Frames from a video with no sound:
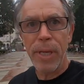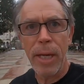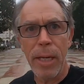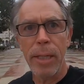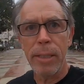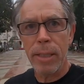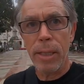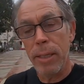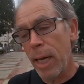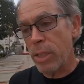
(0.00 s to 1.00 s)
And
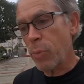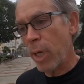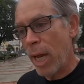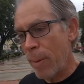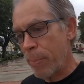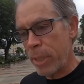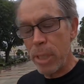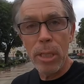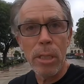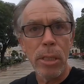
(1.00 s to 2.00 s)
that's what happened
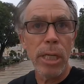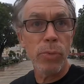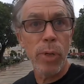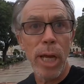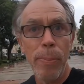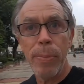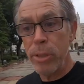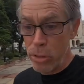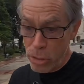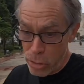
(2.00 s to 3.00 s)
here. That's what
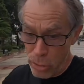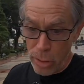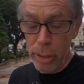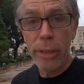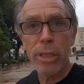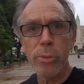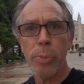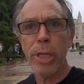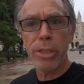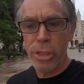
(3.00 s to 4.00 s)
happens all of these
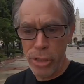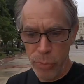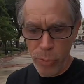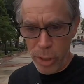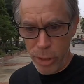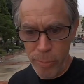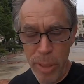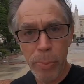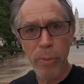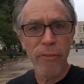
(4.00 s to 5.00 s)
places where
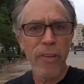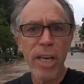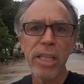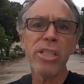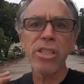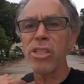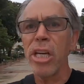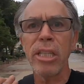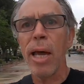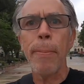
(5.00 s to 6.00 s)
people finally just
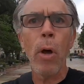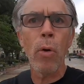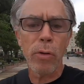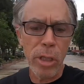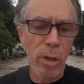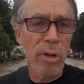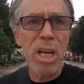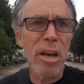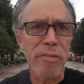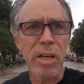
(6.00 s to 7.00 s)
say, "C'est bon," you know,
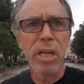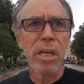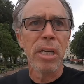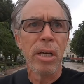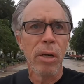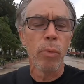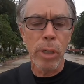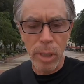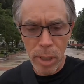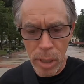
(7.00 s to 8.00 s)
enough.
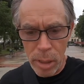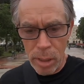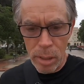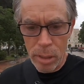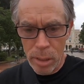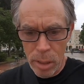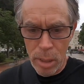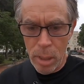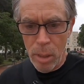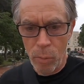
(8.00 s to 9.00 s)
We're
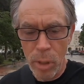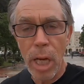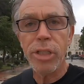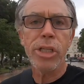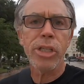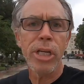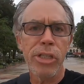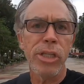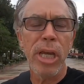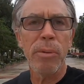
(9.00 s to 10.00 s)
not just going to
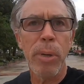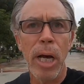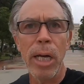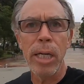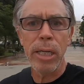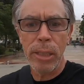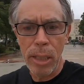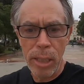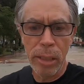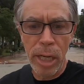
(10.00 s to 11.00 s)
stand by and
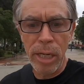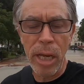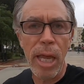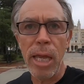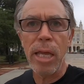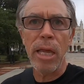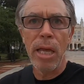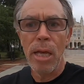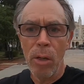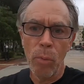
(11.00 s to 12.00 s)
let a
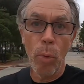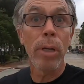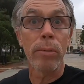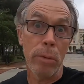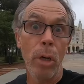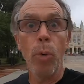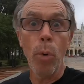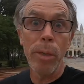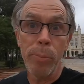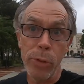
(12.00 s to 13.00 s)

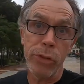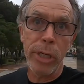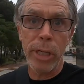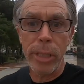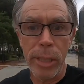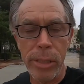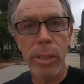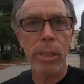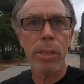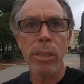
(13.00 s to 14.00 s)
1%, I guess you can